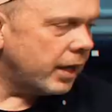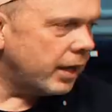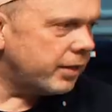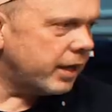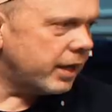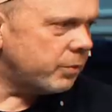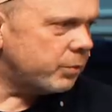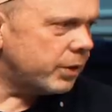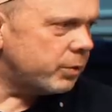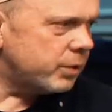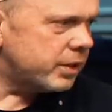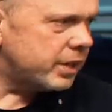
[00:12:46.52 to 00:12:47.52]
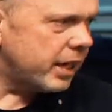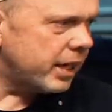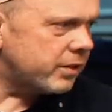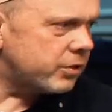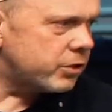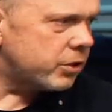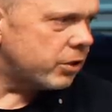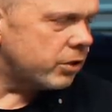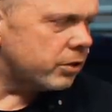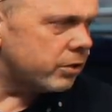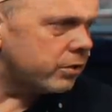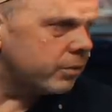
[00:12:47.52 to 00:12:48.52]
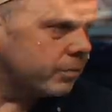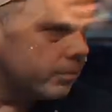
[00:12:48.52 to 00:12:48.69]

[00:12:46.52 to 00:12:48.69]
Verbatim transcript: and then we will take the shot.